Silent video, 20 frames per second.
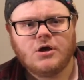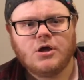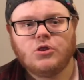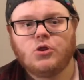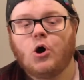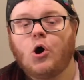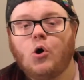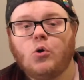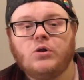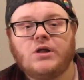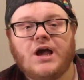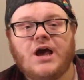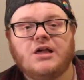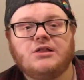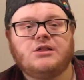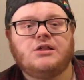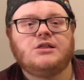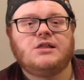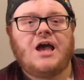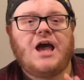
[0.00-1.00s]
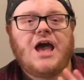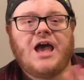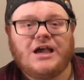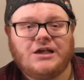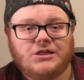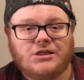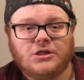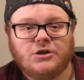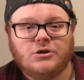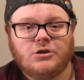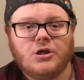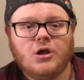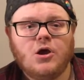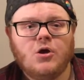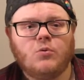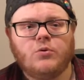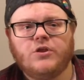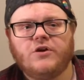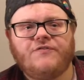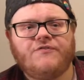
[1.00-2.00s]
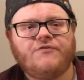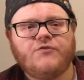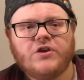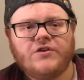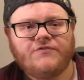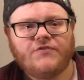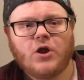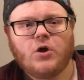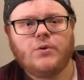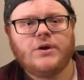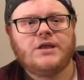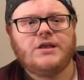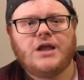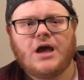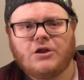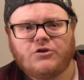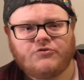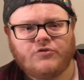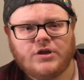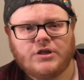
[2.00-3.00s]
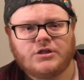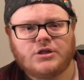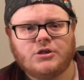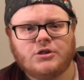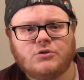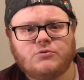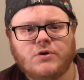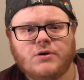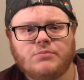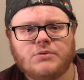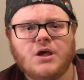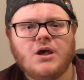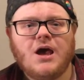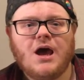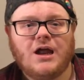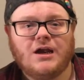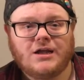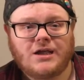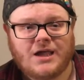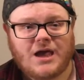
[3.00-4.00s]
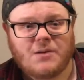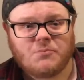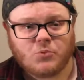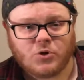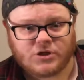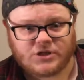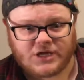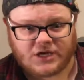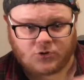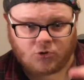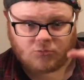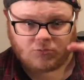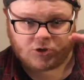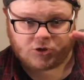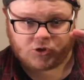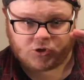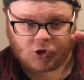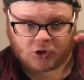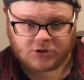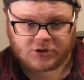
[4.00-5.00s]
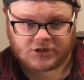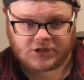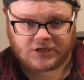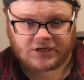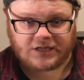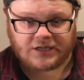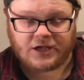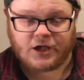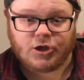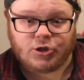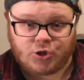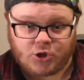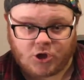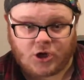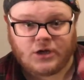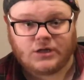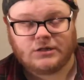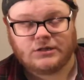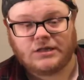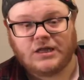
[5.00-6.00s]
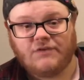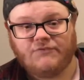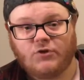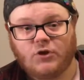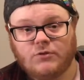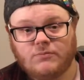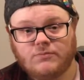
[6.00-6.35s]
The whole cast is excellent, with a free-flowing naturalistic script and a camera set almost constantly at child level.